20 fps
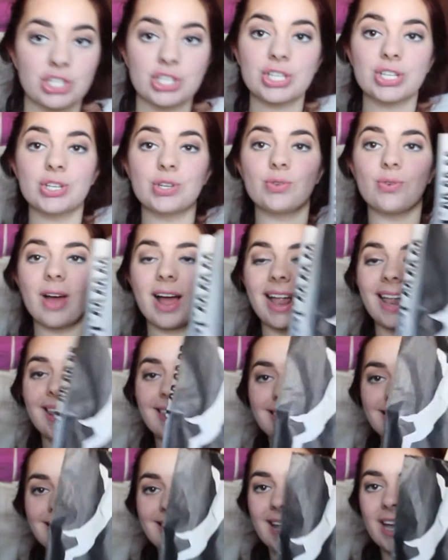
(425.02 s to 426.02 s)
to
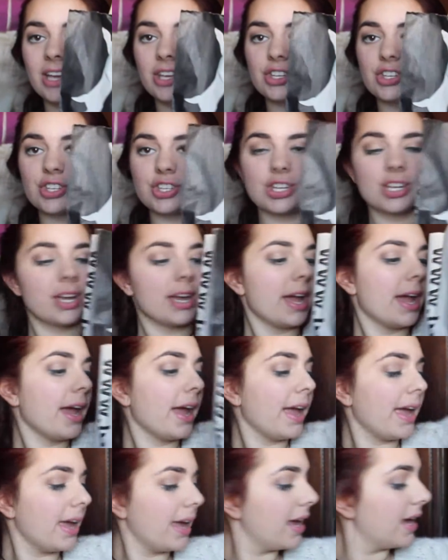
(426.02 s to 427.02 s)
Lush
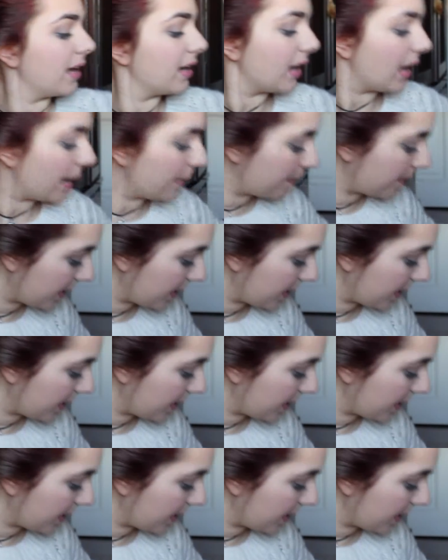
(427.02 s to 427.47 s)
and I